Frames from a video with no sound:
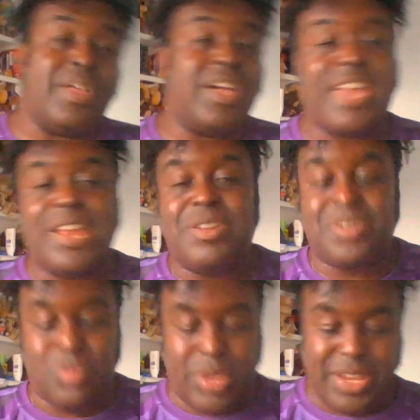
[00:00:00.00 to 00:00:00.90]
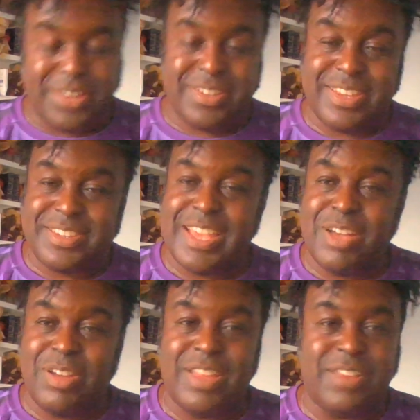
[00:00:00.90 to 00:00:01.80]
I cannot wait. That's
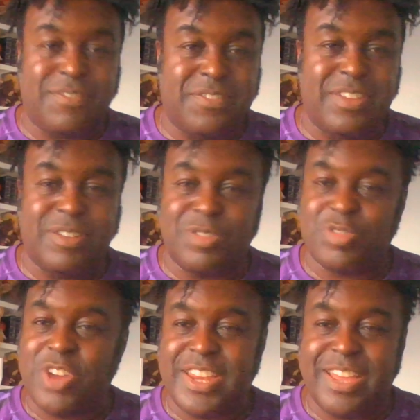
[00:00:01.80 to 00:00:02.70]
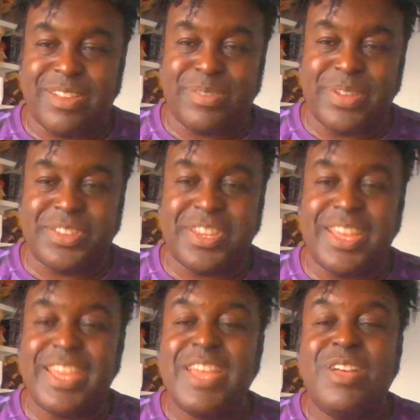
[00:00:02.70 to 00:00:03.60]
how it feels right now.
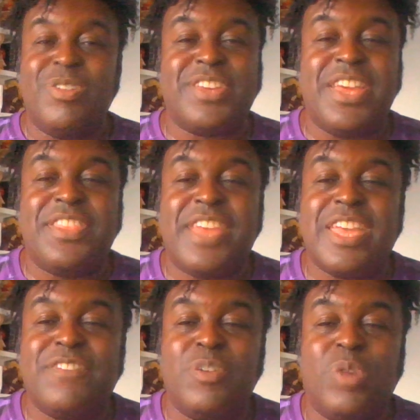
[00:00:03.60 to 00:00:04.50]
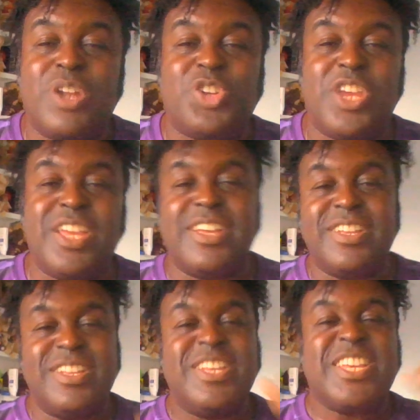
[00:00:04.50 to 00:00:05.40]
But, once again, thank you for watching.
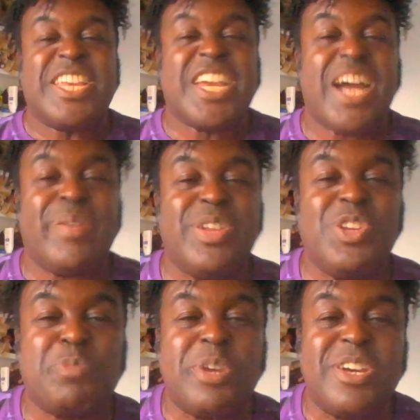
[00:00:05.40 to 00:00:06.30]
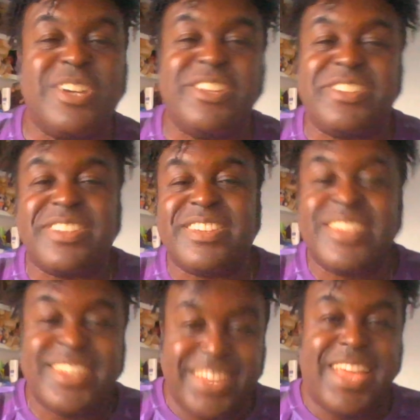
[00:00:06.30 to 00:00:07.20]
Come on, you Spurs.
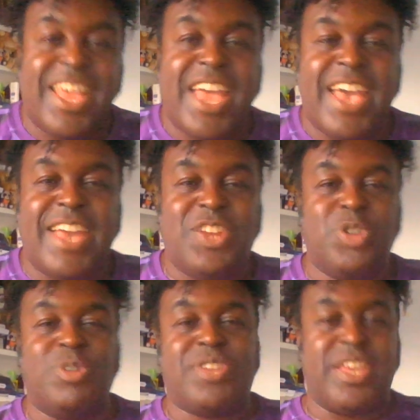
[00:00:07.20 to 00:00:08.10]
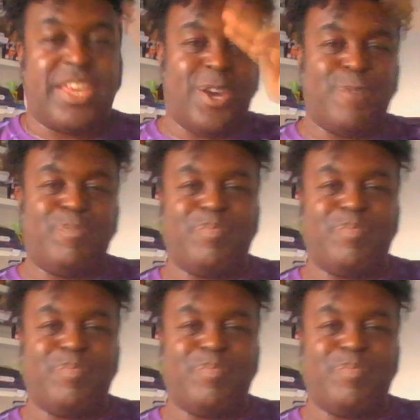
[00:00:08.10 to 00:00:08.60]
And you all take care.